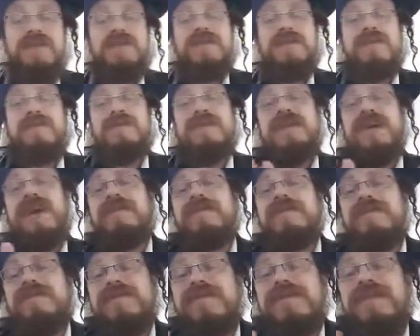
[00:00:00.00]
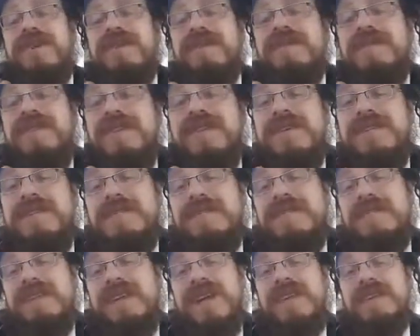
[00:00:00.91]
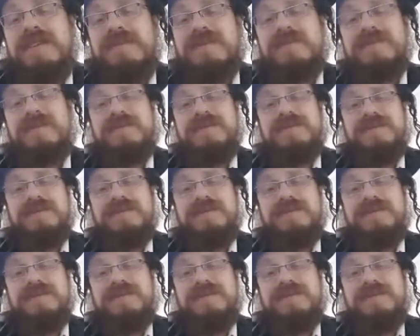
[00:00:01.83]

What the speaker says: Rav David of Lelov